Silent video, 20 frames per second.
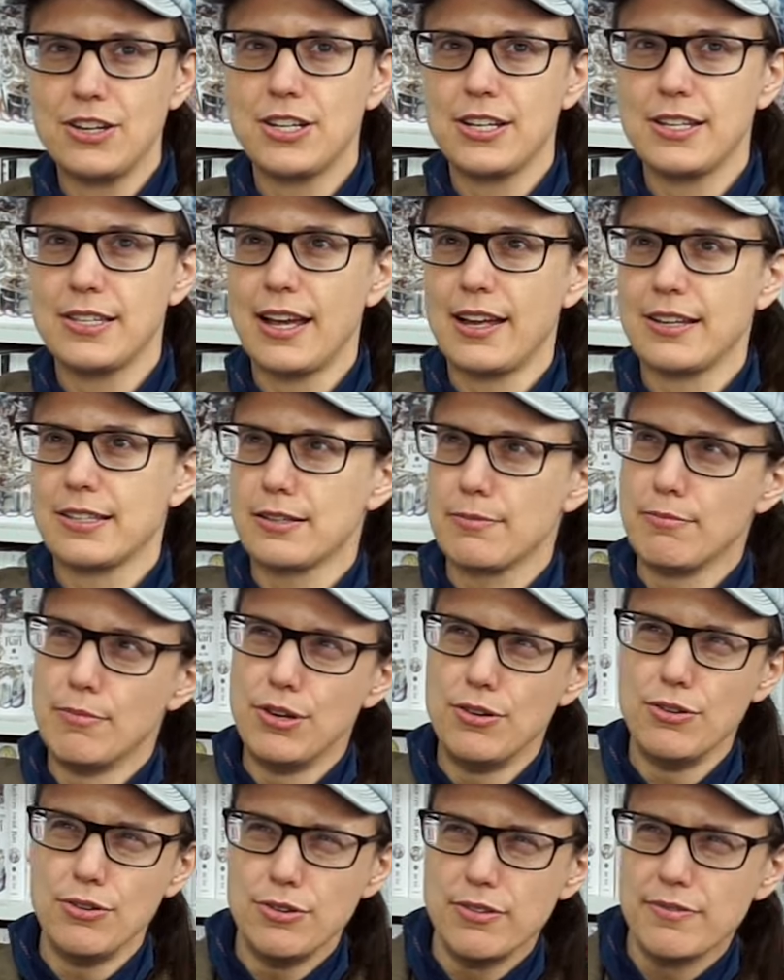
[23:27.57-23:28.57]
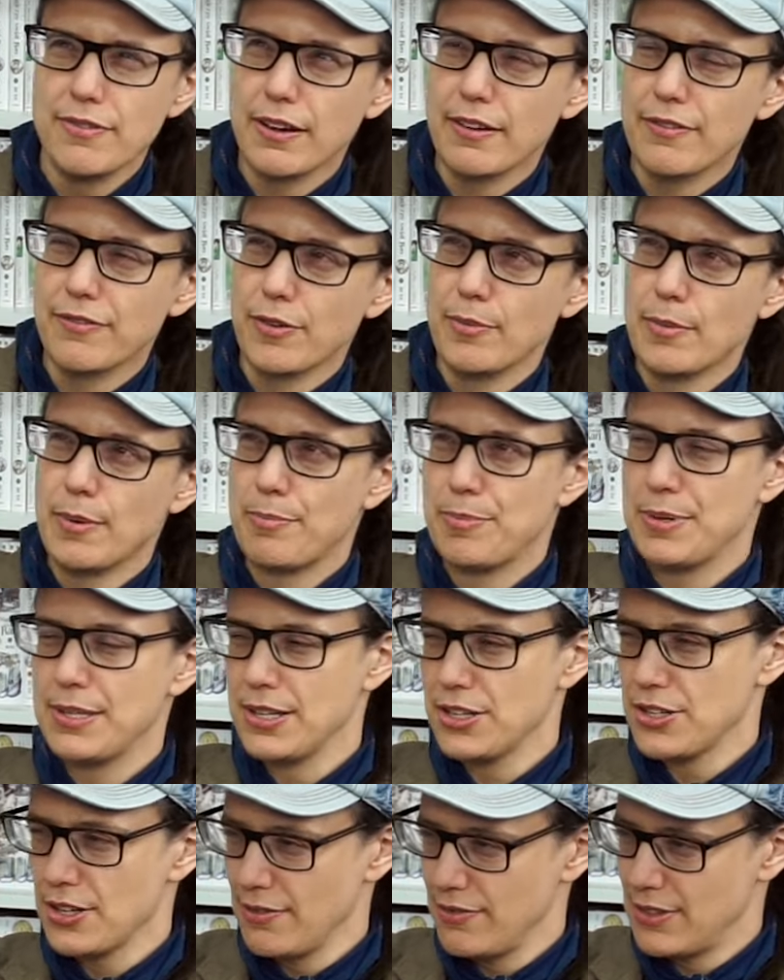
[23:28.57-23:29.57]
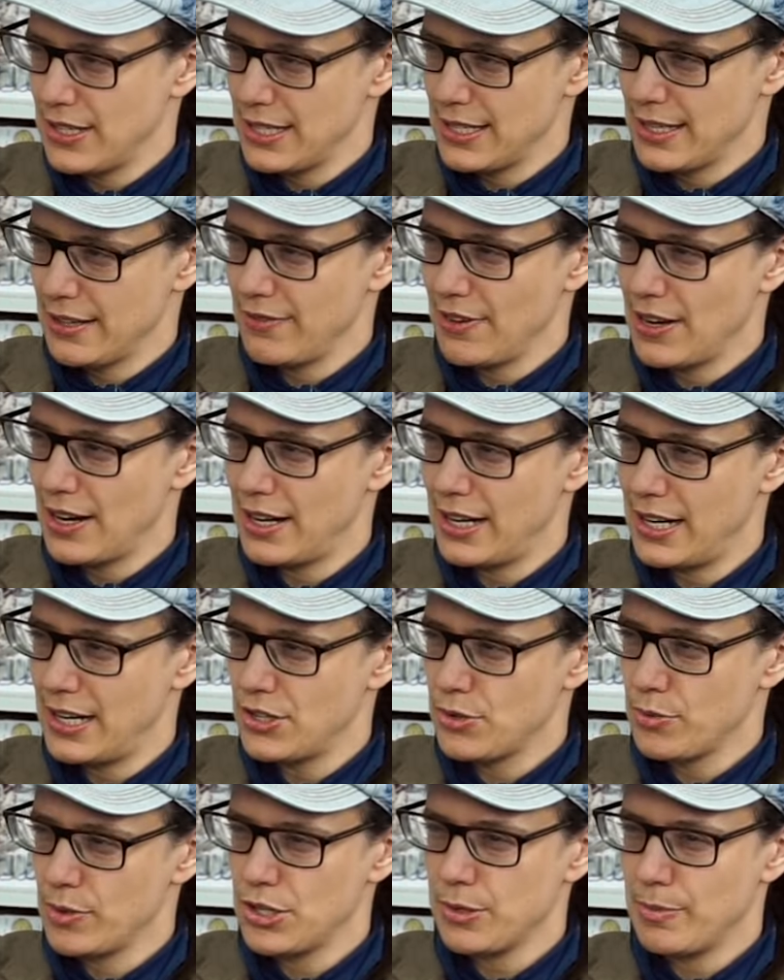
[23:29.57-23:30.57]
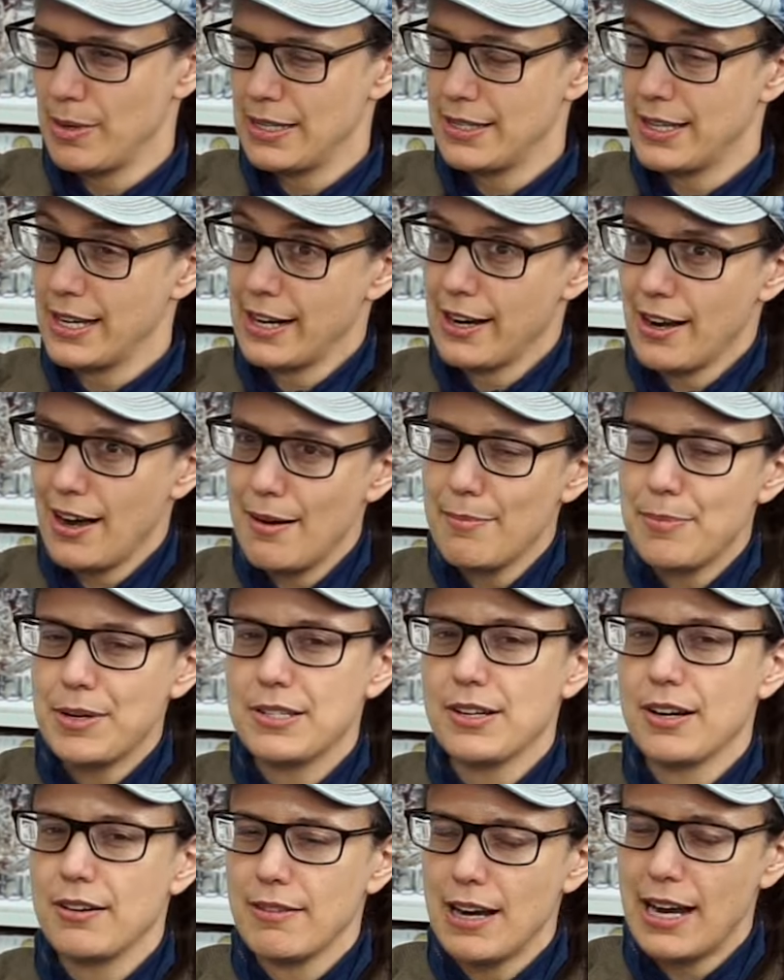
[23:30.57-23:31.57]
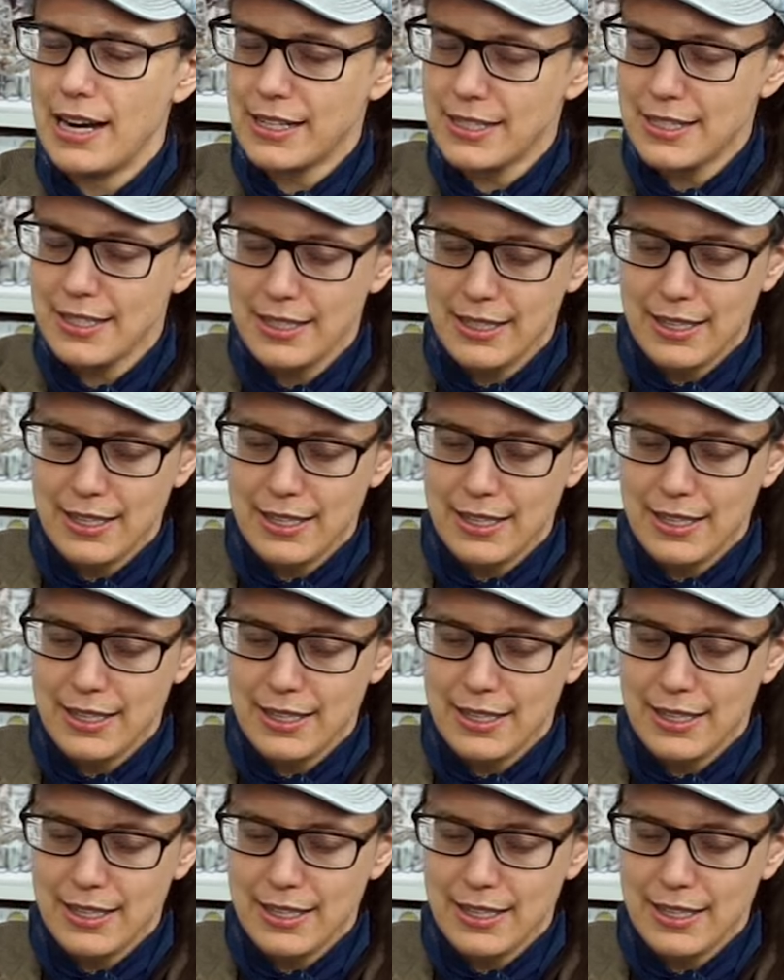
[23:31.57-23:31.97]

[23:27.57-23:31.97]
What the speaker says: he's had to maneuver from a position of disadvantage, which means he can't be direct.